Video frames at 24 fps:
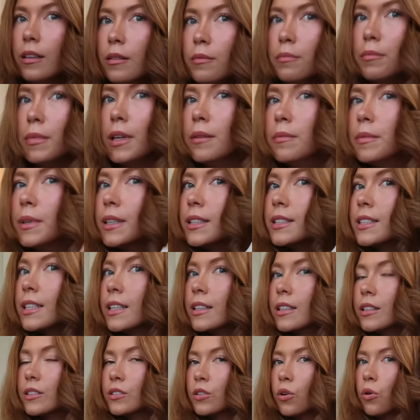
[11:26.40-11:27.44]
Me
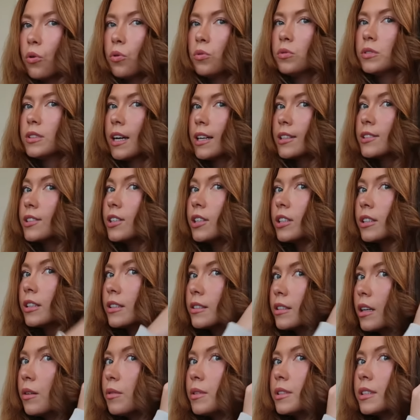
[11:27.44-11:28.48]
missing this whole section
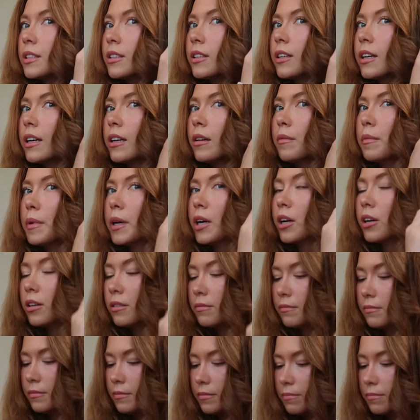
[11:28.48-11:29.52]
because I wasn't looking in a mirror.